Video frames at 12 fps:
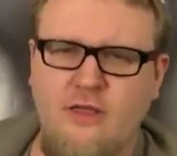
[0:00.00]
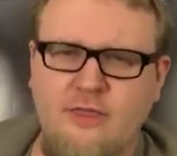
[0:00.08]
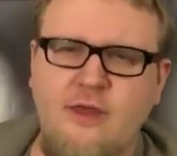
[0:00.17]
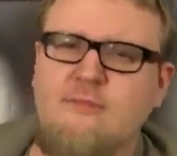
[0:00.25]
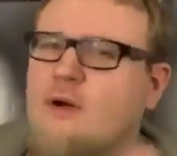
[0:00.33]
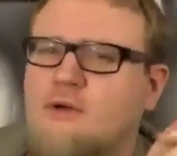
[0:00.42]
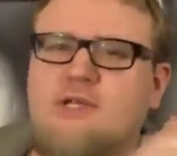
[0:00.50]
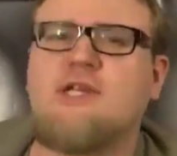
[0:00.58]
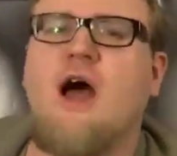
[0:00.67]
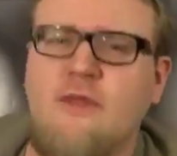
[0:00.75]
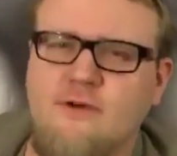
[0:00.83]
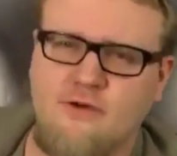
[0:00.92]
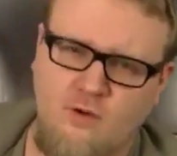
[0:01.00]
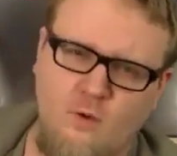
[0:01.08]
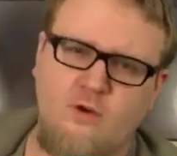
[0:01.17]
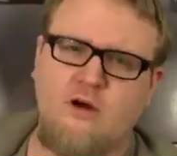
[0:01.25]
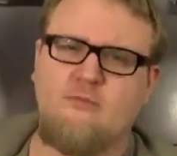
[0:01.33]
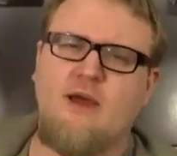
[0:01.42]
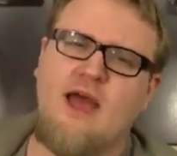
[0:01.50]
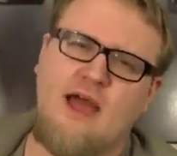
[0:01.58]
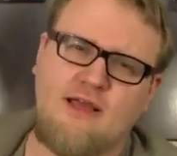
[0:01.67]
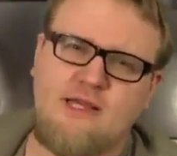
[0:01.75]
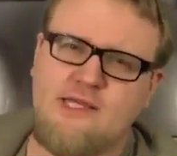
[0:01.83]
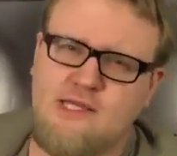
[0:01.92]
than most other
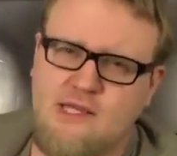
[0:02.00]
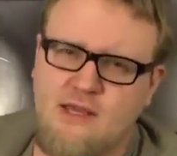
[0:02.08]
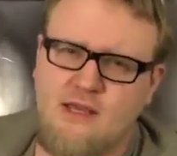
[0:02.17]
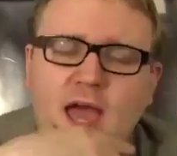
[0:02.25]
quarterbacks.